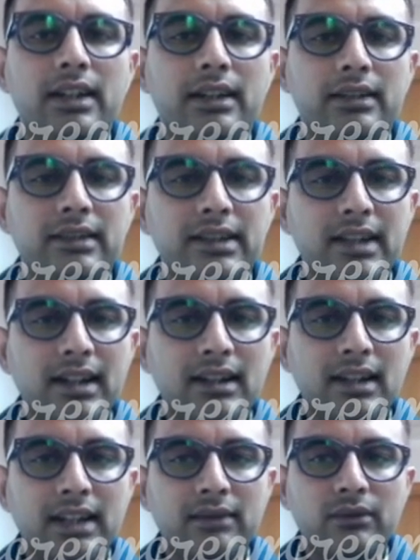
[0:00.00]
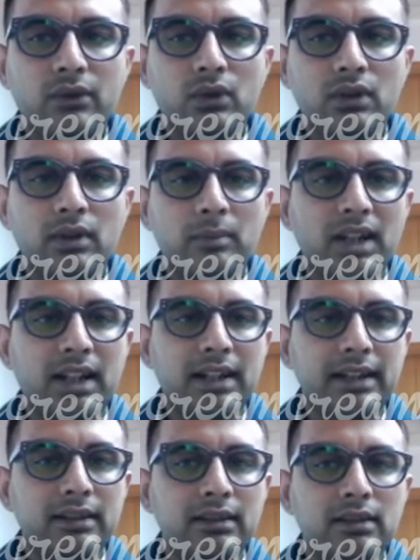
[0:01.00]
the deadline for
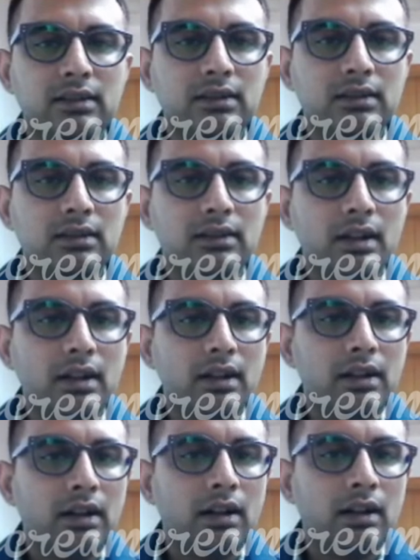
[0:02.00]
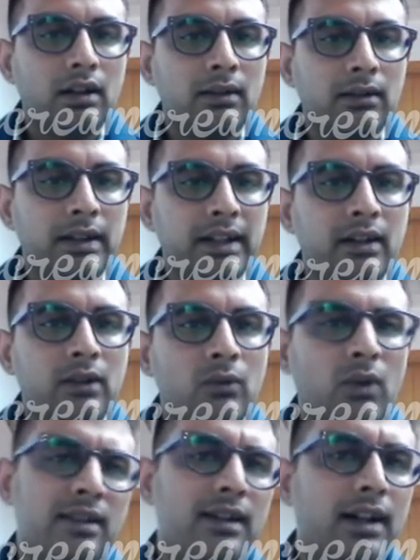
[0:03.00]
applying here
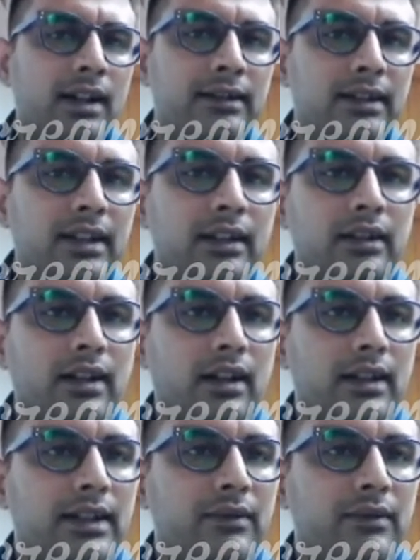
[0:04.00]
was, I think, if